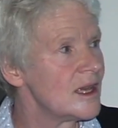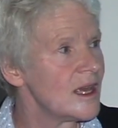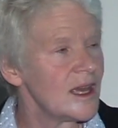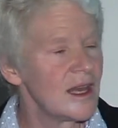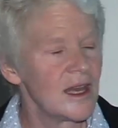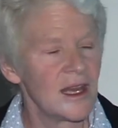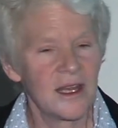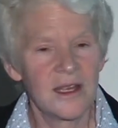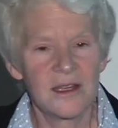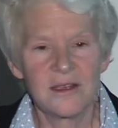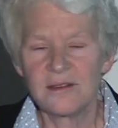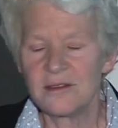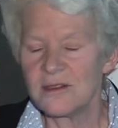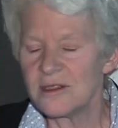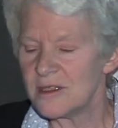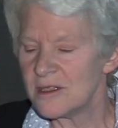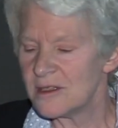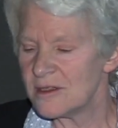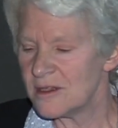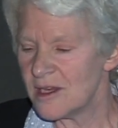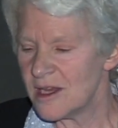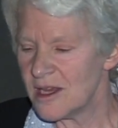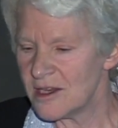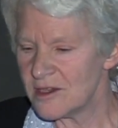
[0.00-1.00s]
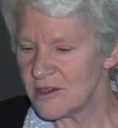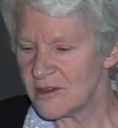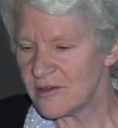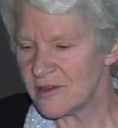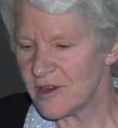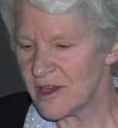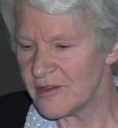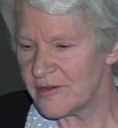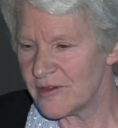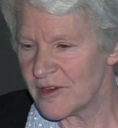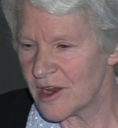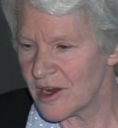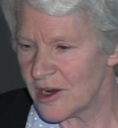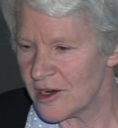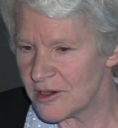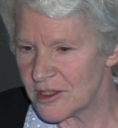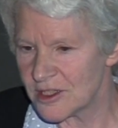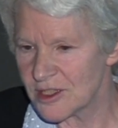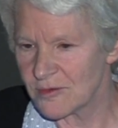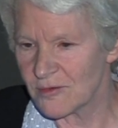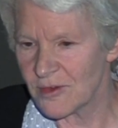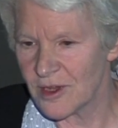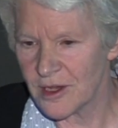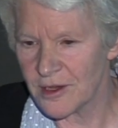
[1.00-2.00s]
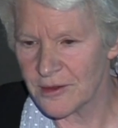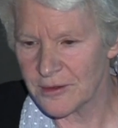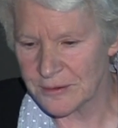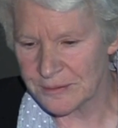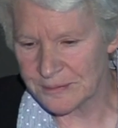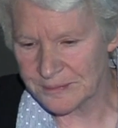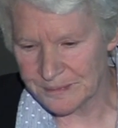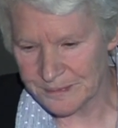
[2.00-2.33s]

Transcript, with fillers: and end-of-life care as well.